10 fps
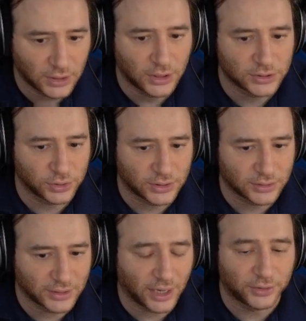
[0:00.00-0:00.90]
So you
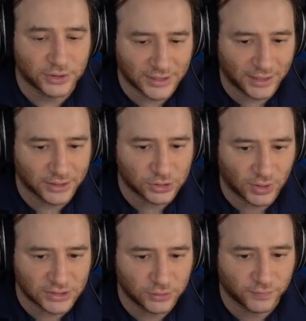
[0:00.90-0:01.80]
could, they understand the
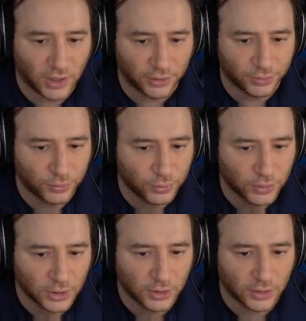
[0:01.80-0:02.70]
stress you've gone through
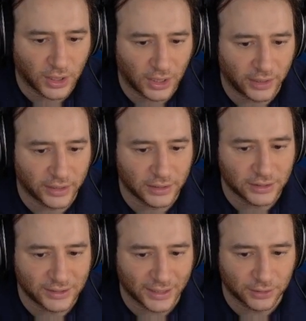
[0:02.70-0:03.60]
uh, in the
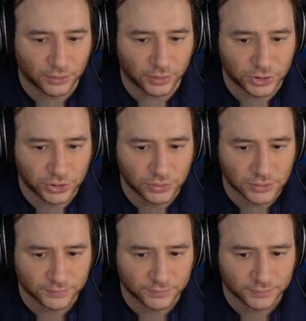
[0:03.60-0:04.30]
technical issues.